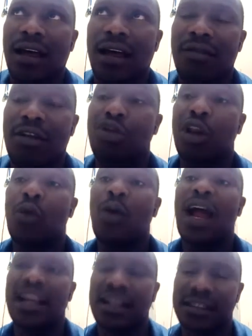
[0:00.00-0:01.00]
the 3
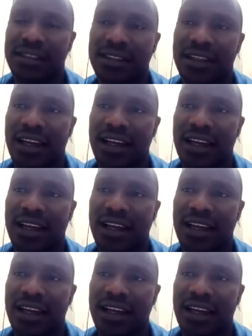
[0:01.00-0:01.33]
Ugandans